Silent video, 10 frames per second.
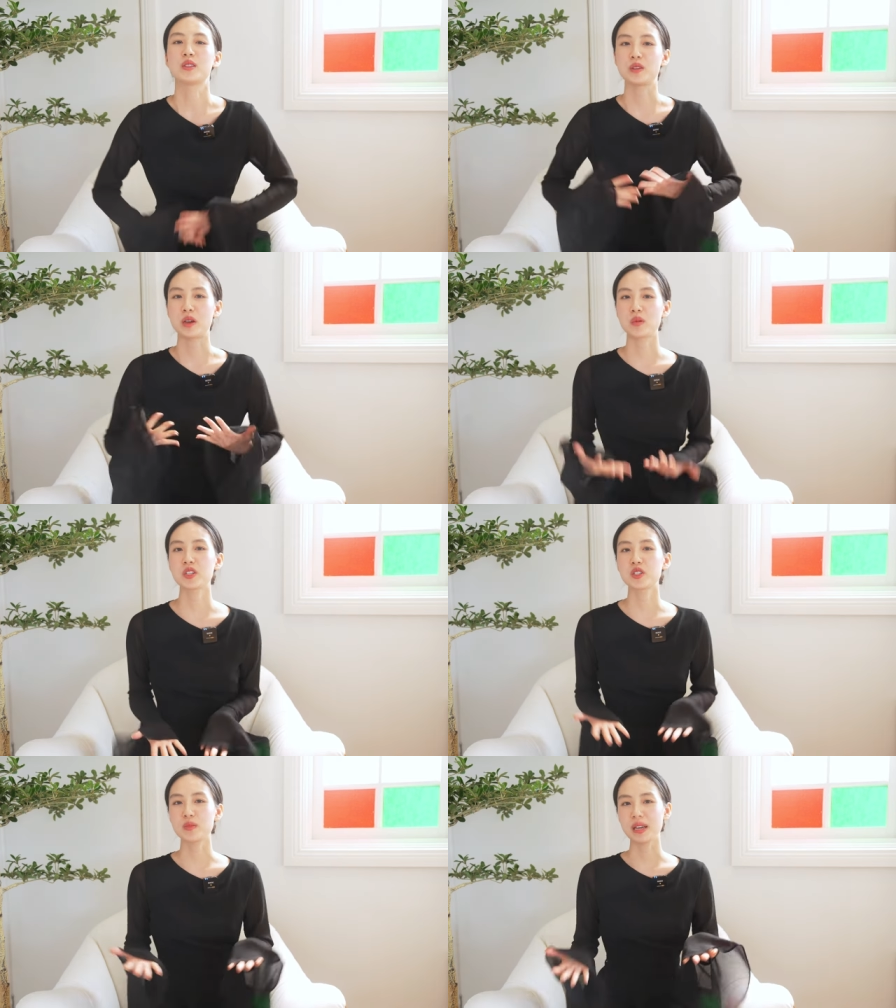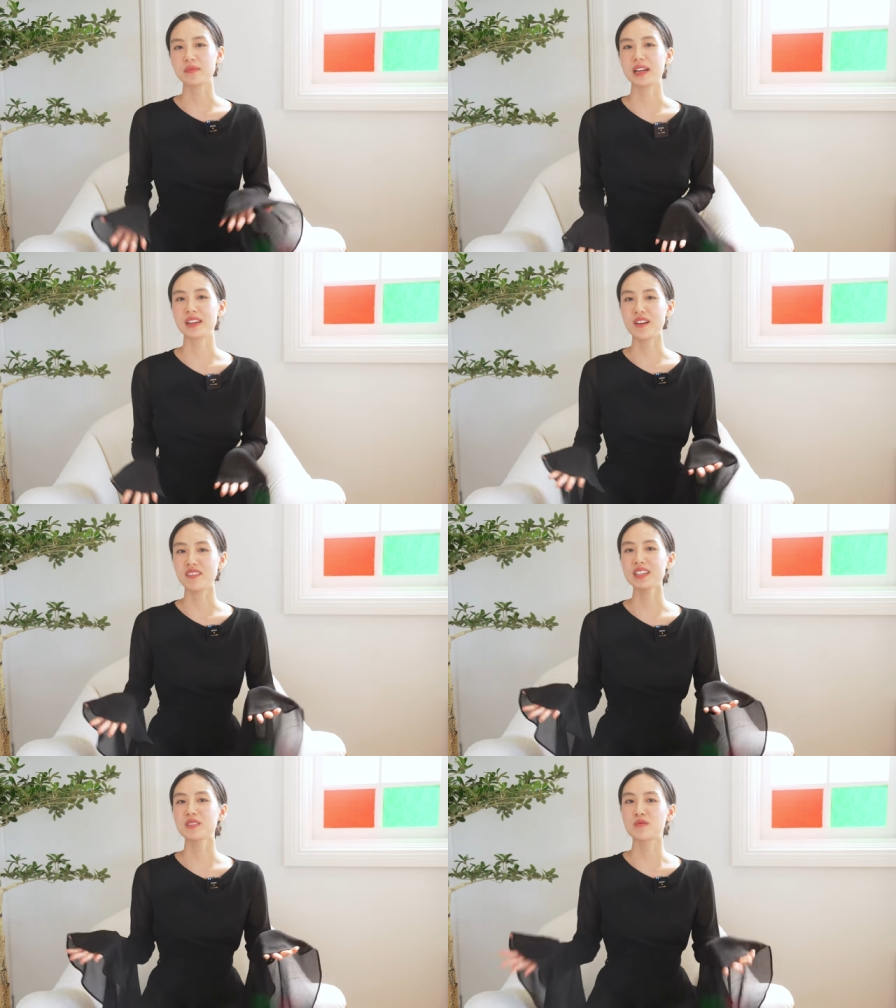Do I wish to make money
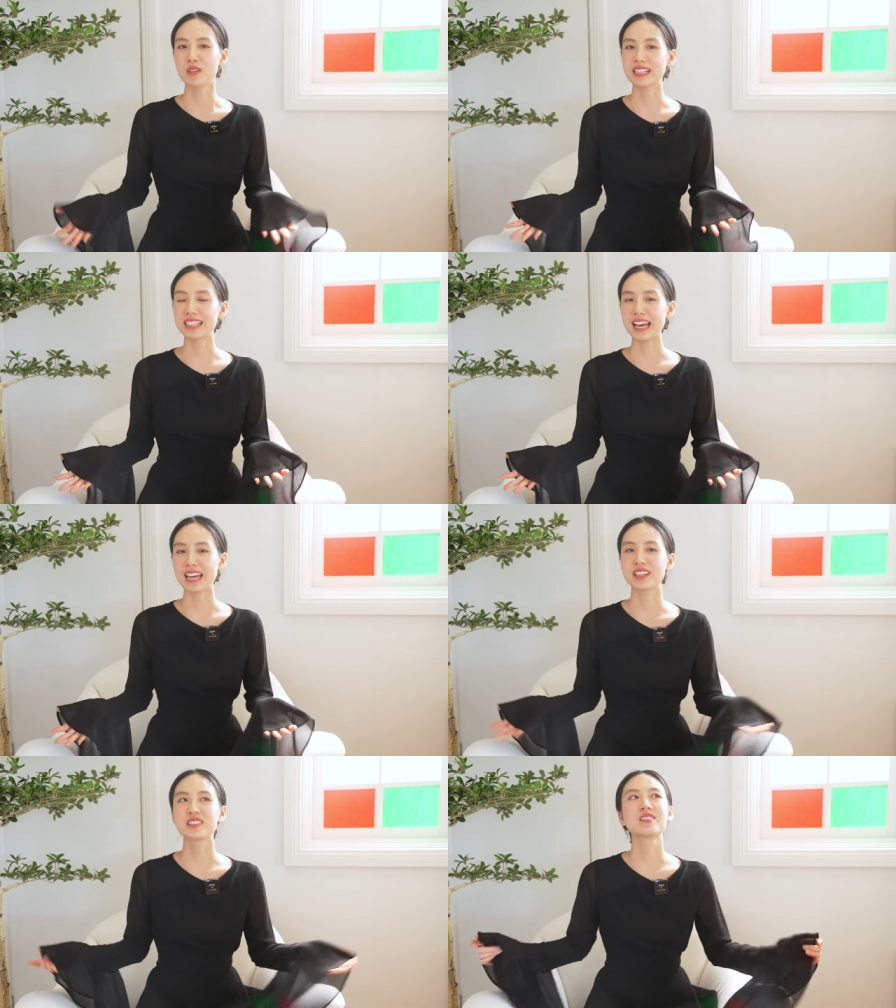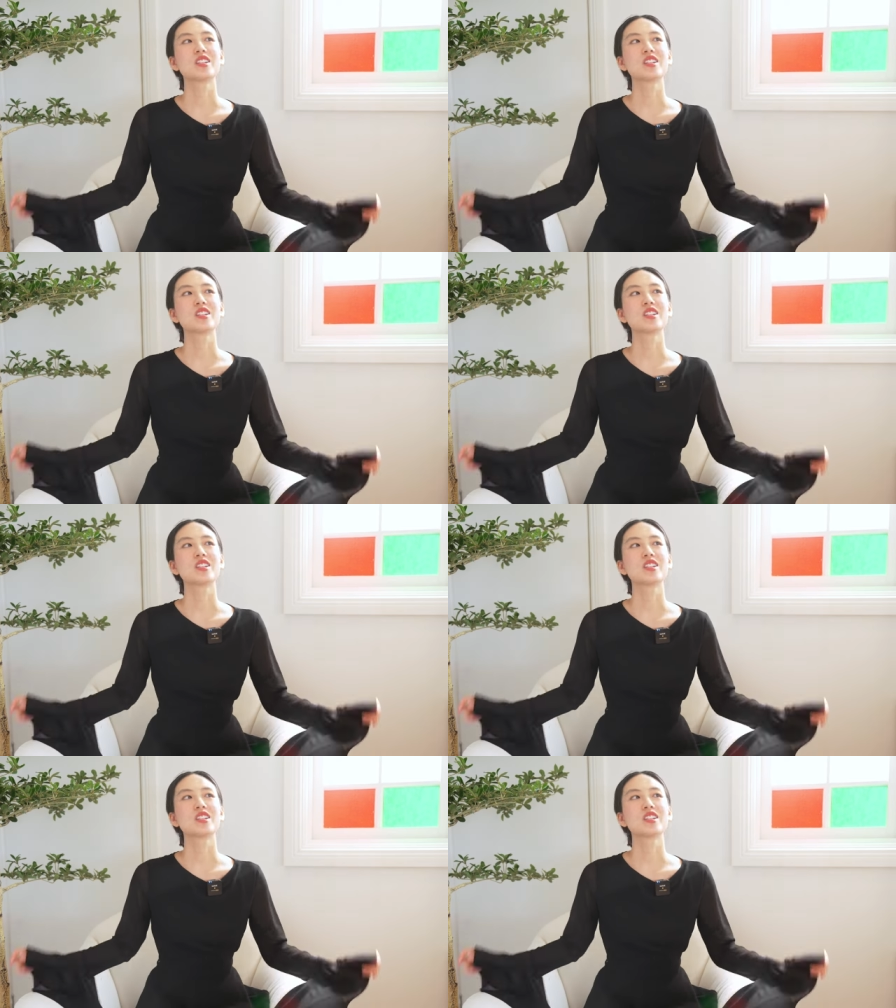off it one day?